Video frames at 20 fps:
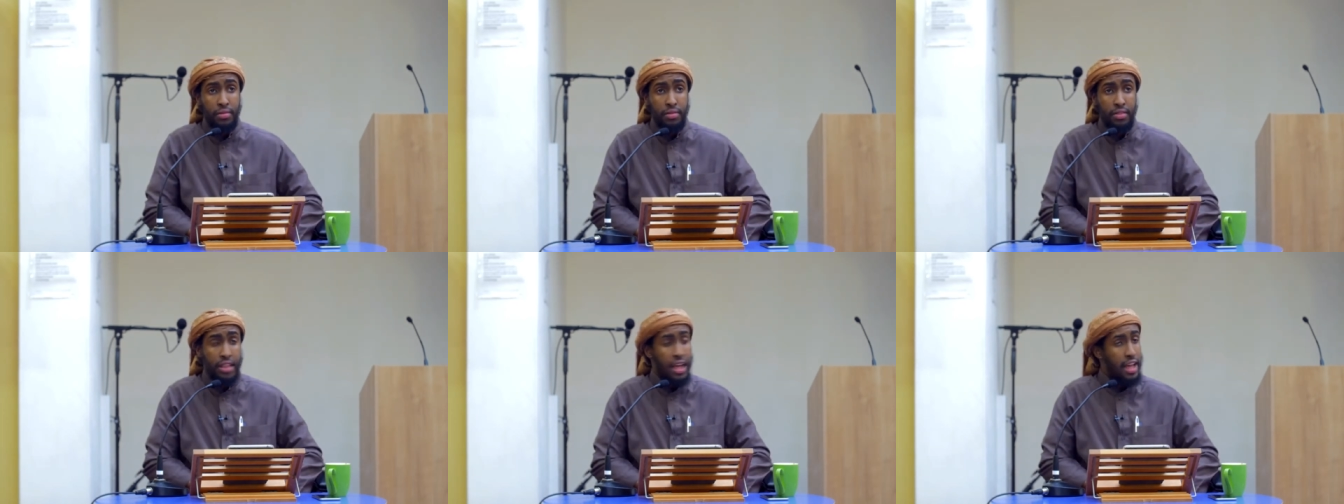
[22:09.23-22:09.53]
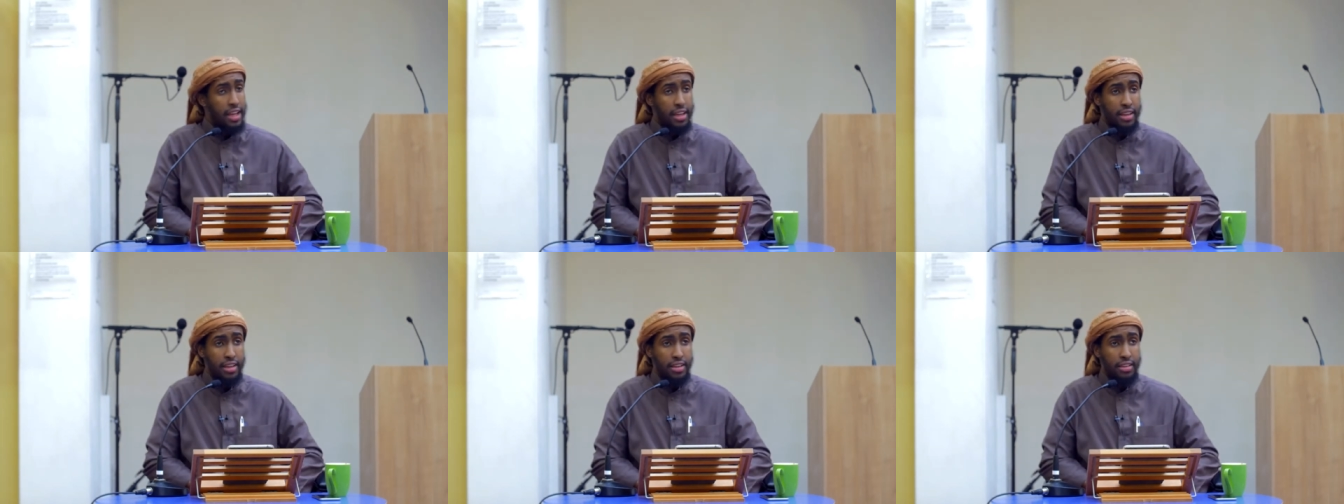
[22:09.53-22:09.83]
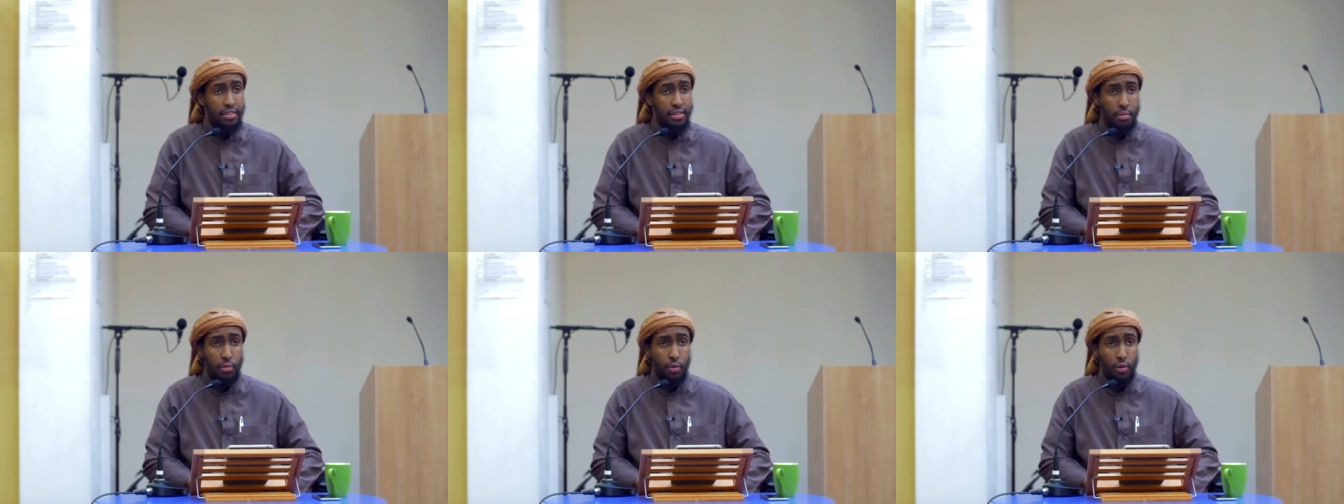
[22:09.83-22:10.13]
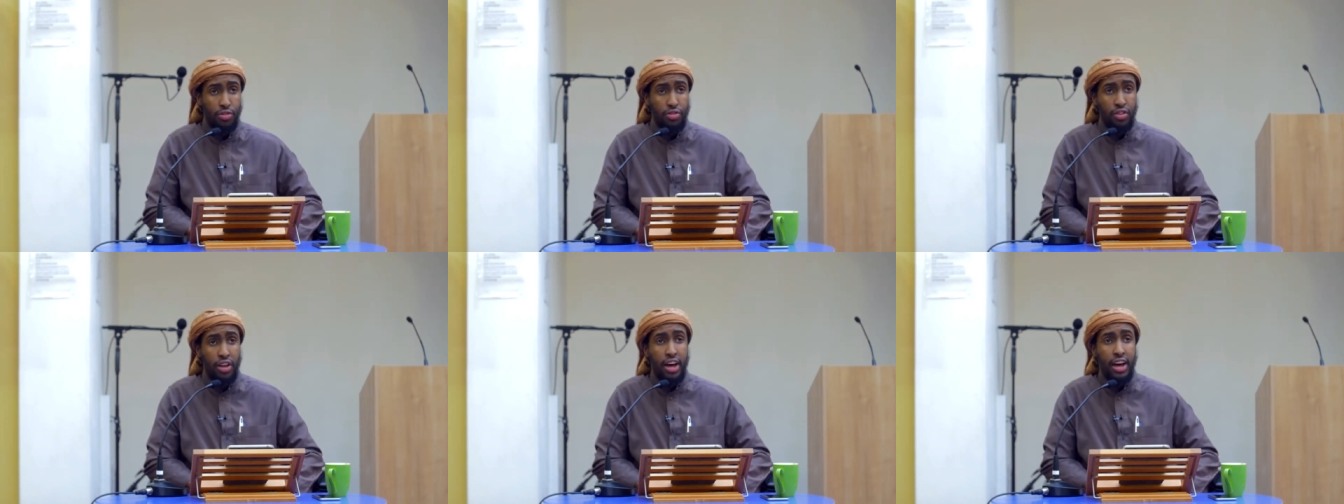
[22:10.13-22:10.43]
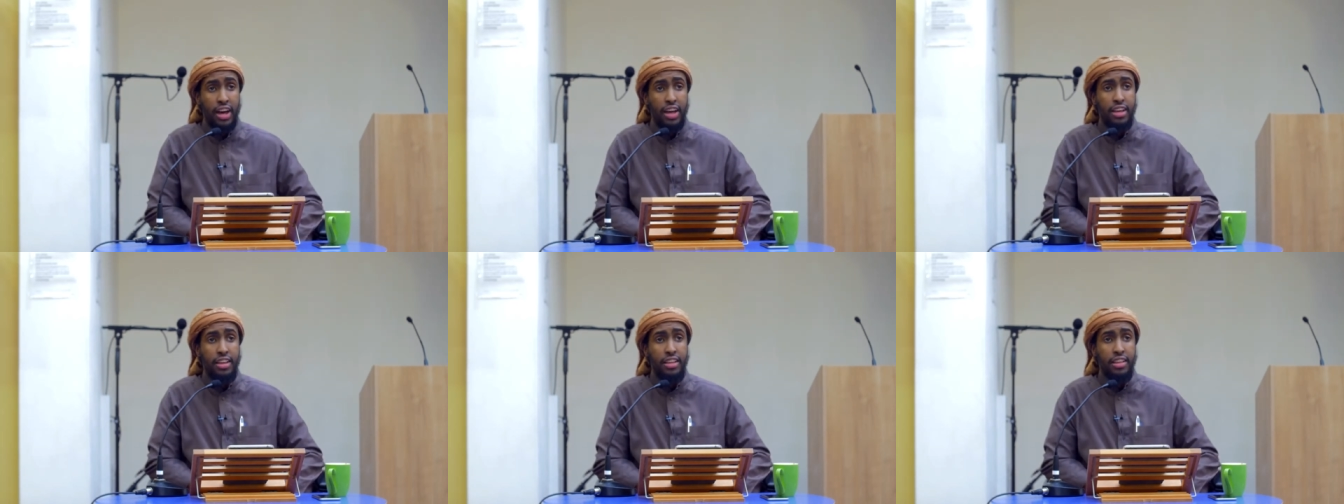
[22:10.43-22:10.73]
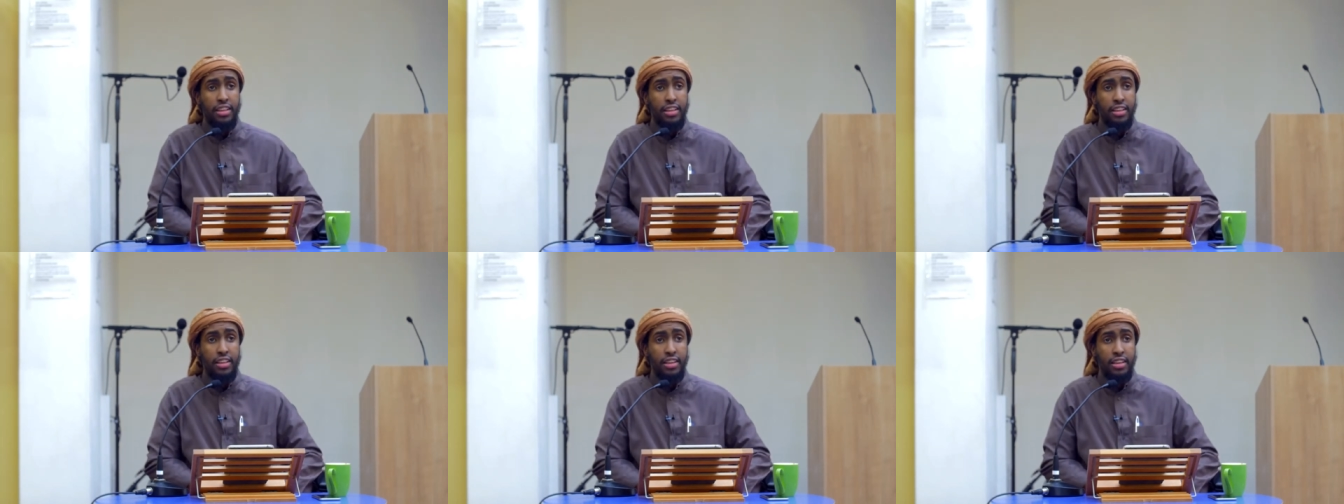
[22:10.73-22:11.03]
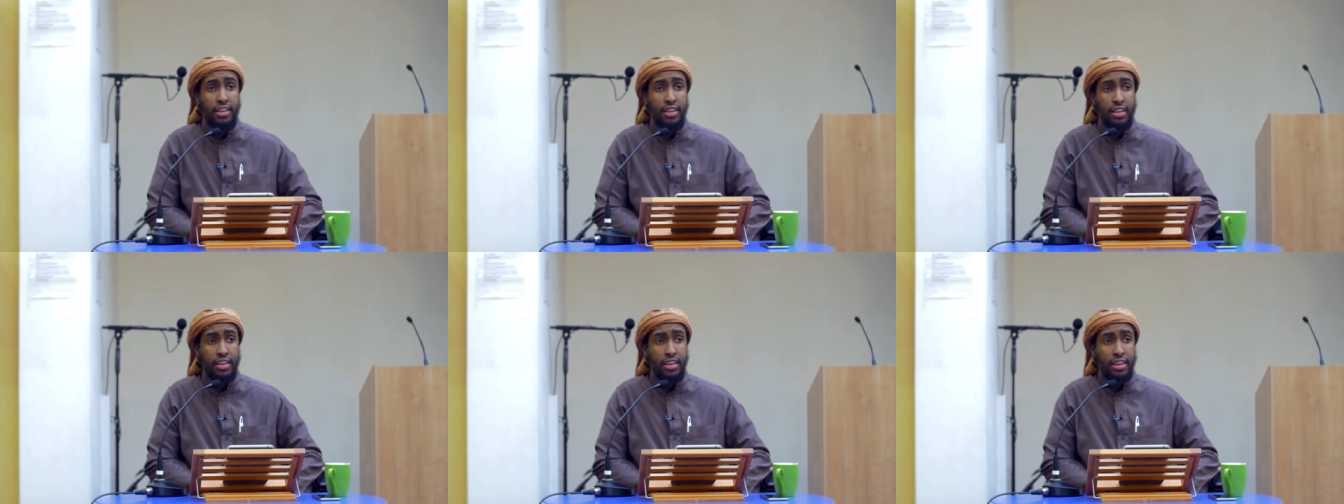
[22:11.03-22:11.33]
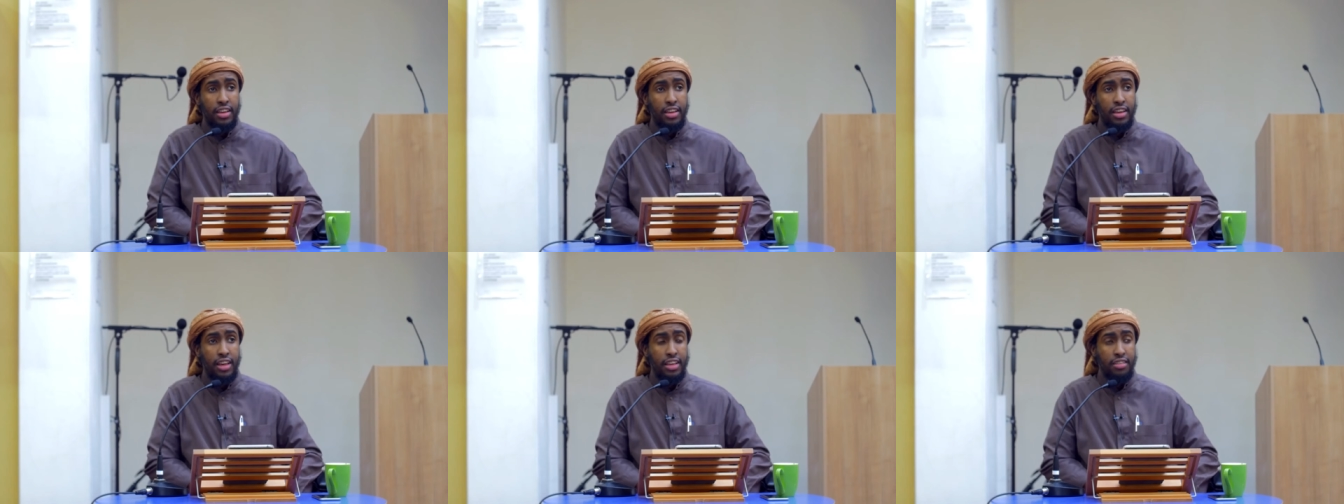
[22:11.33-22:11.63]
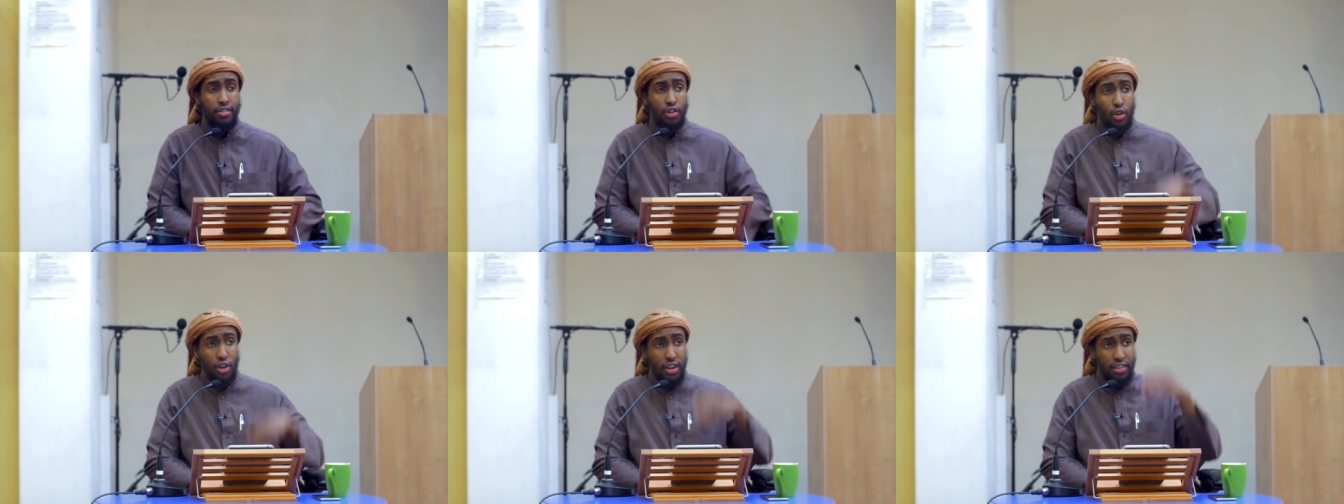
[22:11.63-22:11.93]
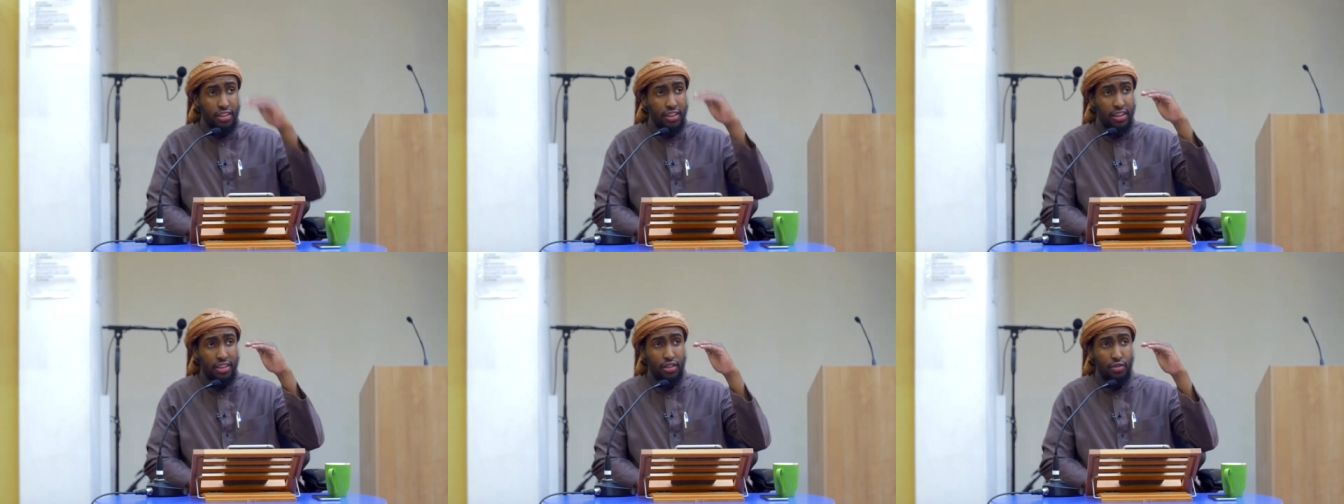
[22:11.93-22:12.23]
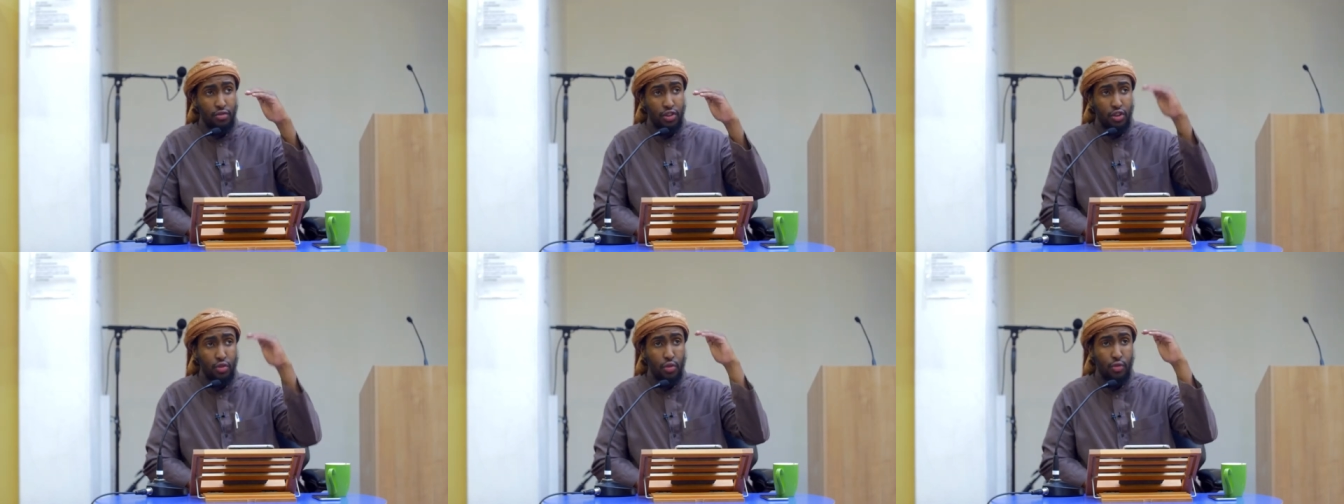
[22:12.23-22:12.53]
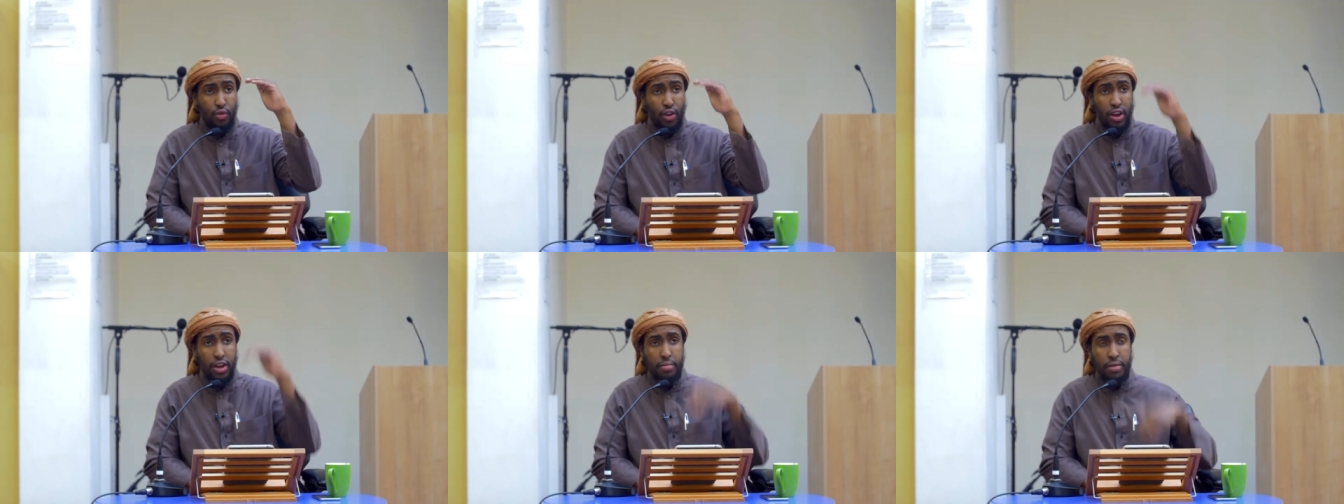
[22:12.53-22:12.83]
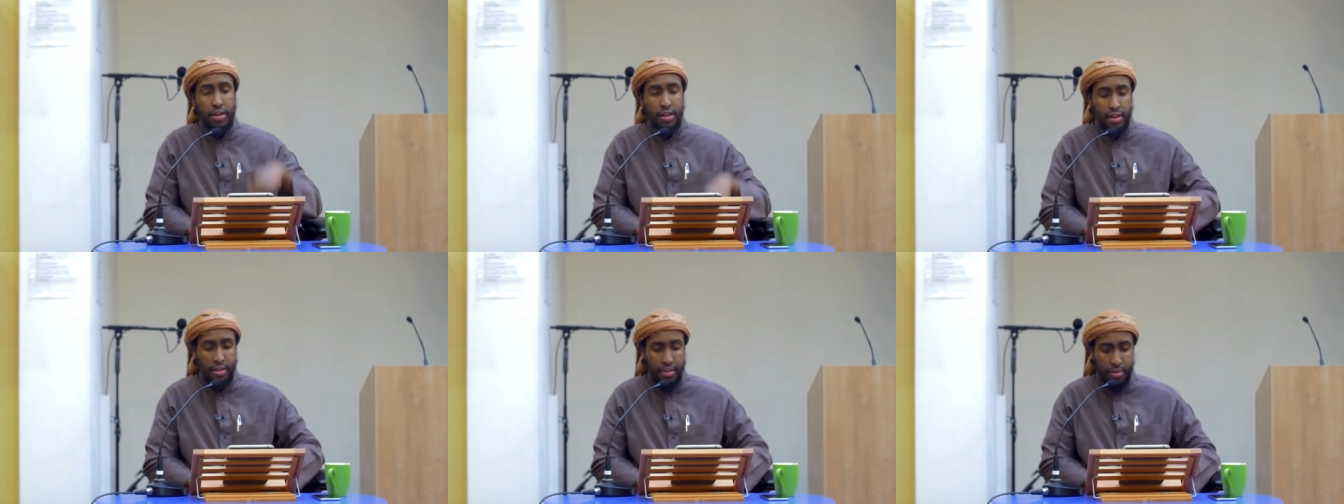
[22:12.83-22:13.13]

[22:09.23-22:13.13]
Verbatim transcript: Nah, some wa As long as he doesn't reach kufr akbar.